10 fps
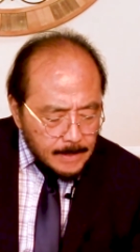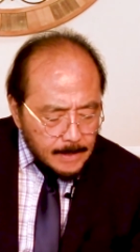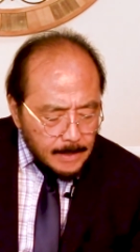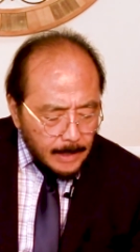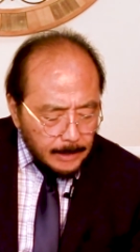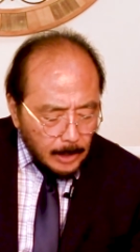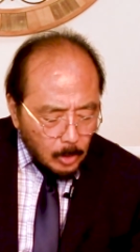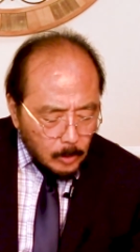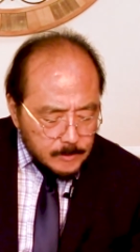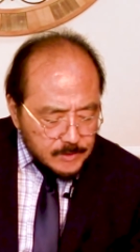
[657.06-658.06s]
And the
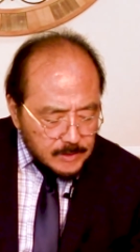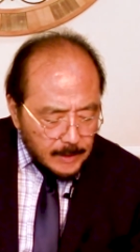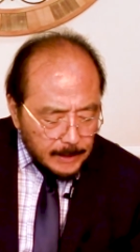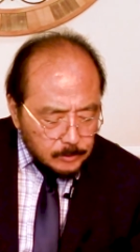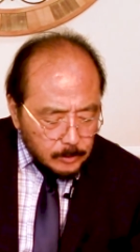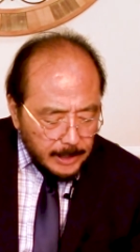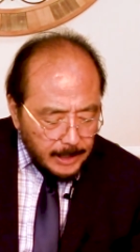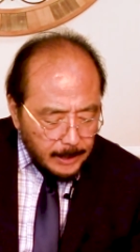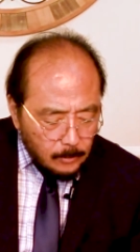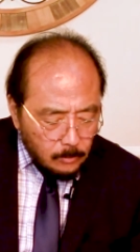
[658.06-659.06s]
Lord said unto
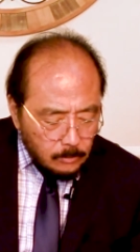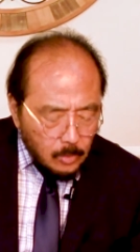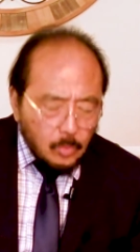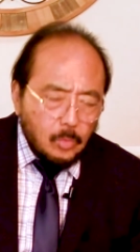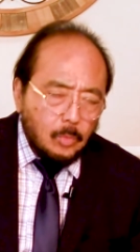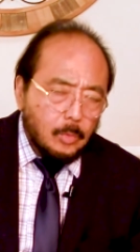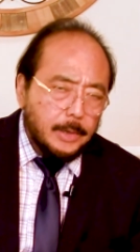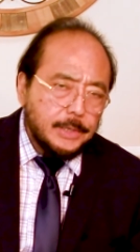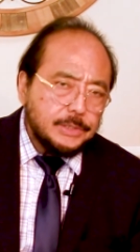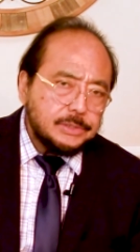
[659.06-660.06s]
Cain,
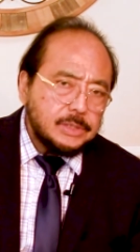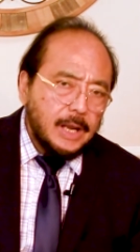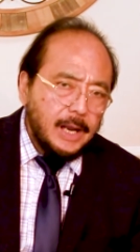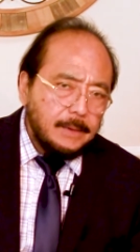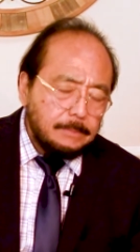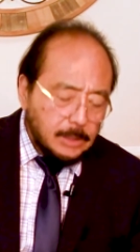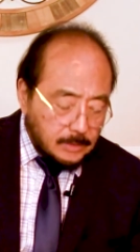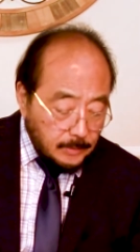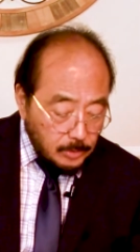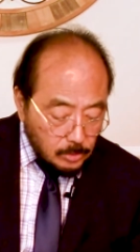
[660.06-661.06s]
Where is
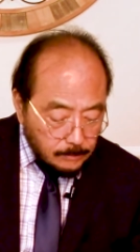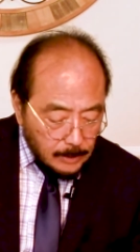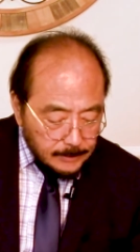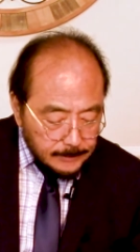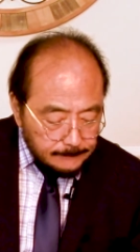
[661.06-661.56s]
Abel, your brother?